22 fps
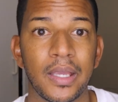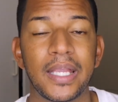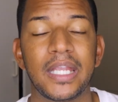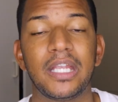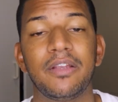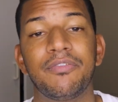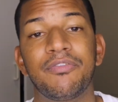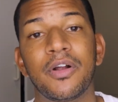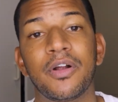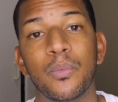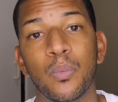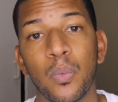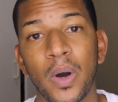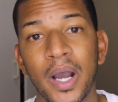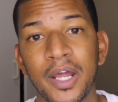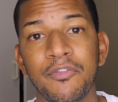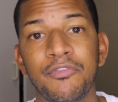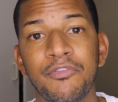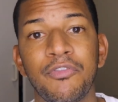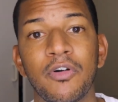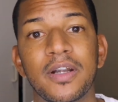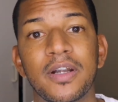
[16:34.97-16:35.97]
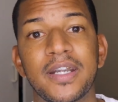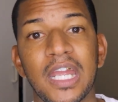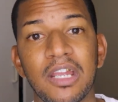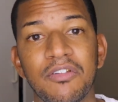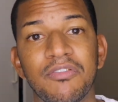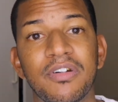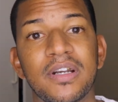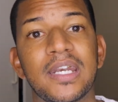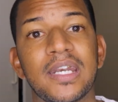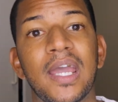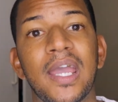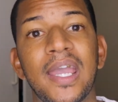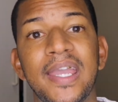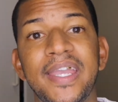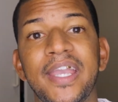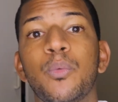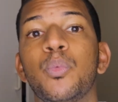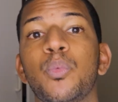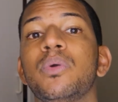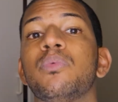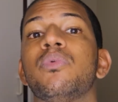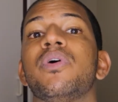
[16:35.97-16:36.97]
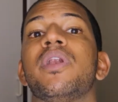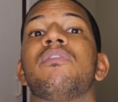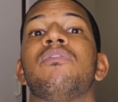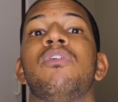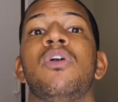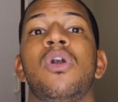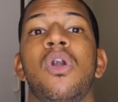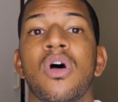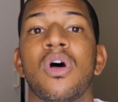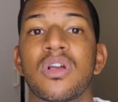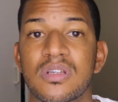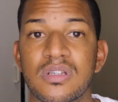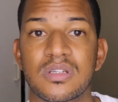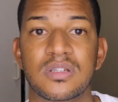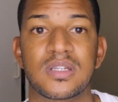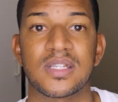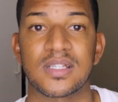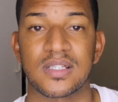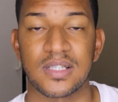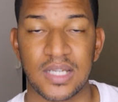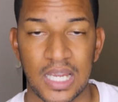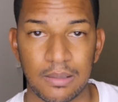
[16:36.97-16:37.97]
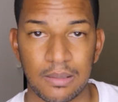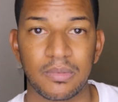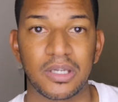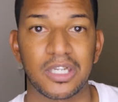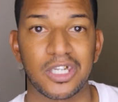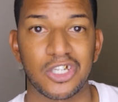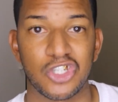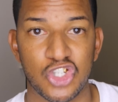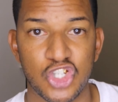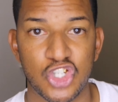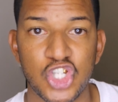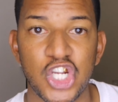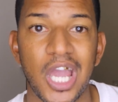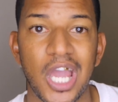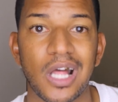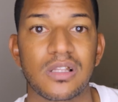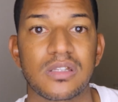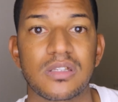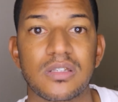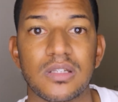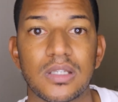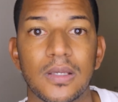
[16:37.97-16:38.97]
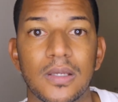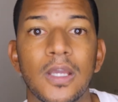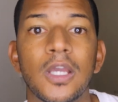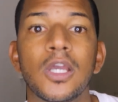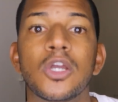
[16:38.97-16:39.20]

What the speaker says: If it weren't for David De Gea, we would have lost this game against Chelsea.